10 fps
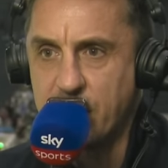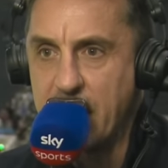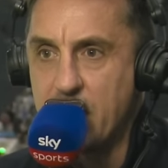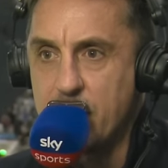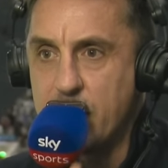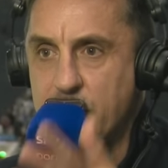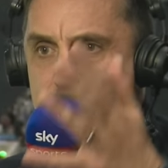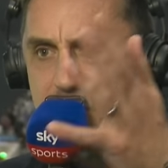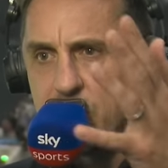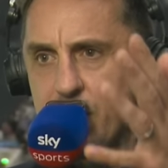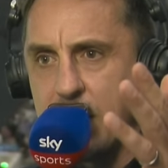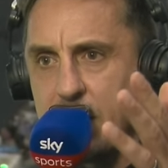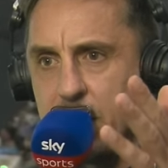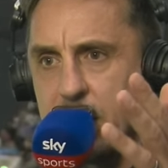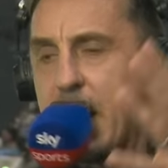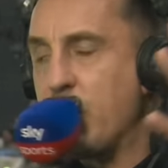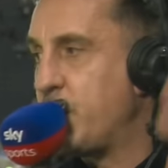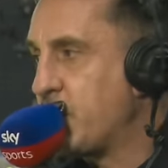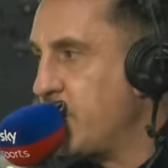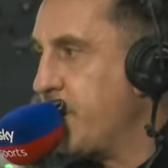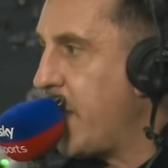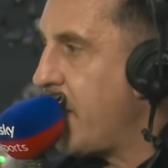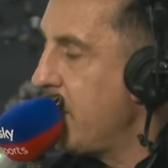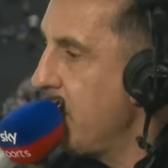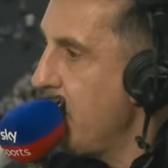Sorry, I don't, was it Bissouma? Uh, yeah. Yeah, it was Bissouma. Yeah.